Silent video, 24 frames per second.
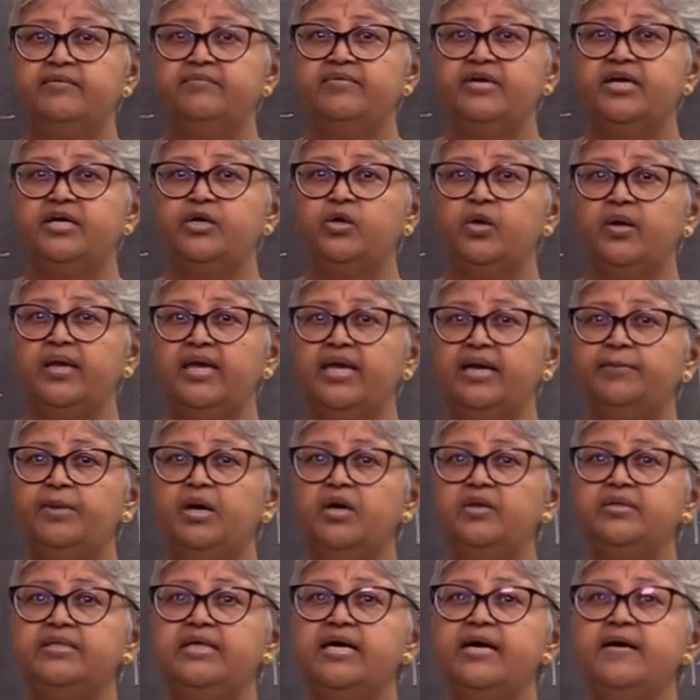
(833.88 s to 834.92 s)
We are talking
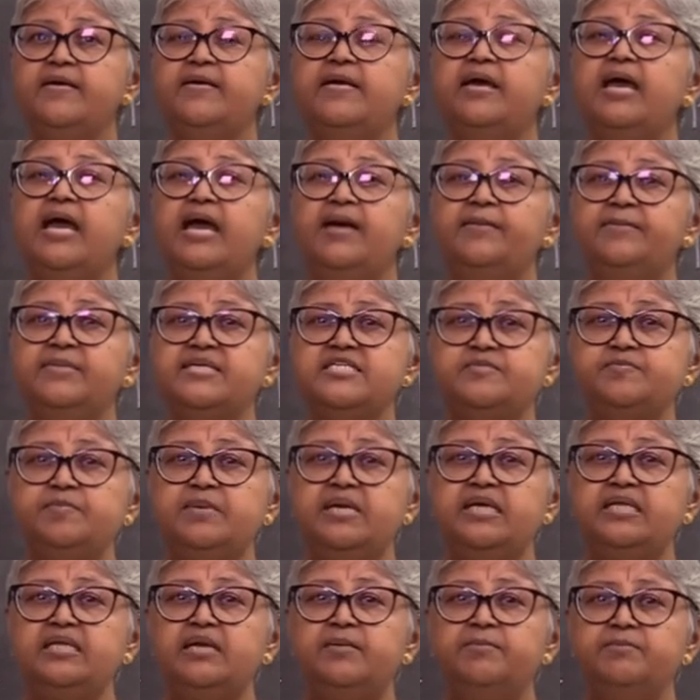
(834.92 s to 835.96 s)
about the
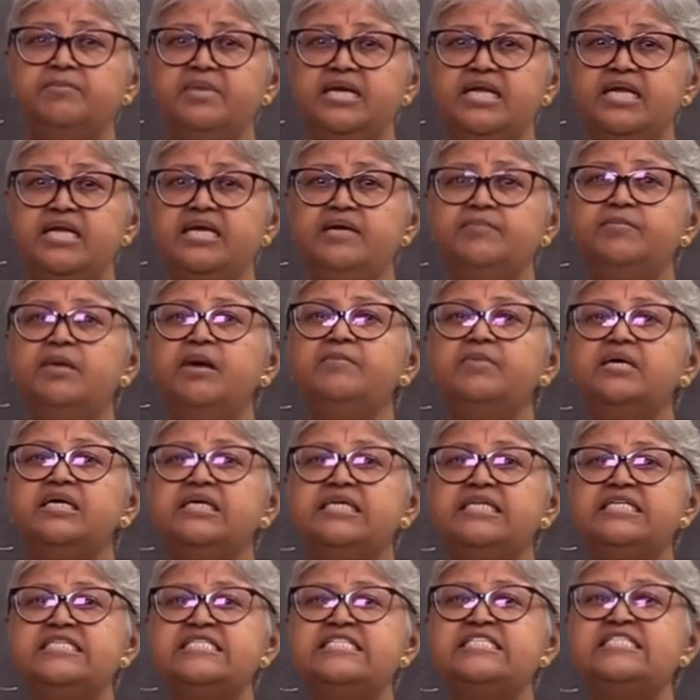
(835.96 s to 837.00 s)
MSP, the
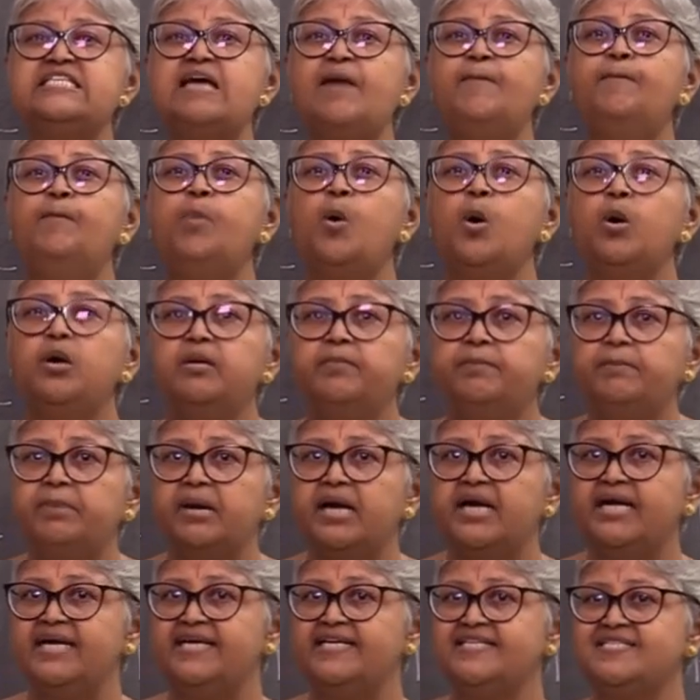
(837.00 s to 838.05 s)
minimum support
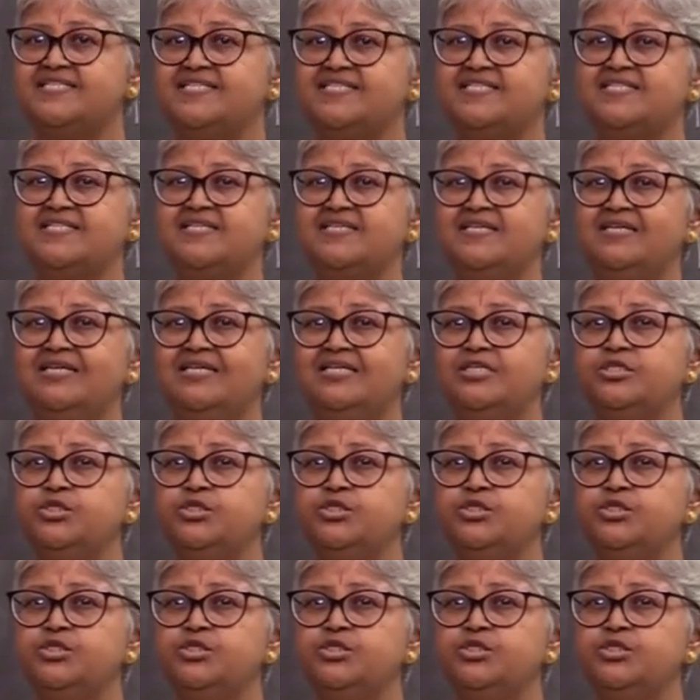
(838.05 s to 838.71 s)
price.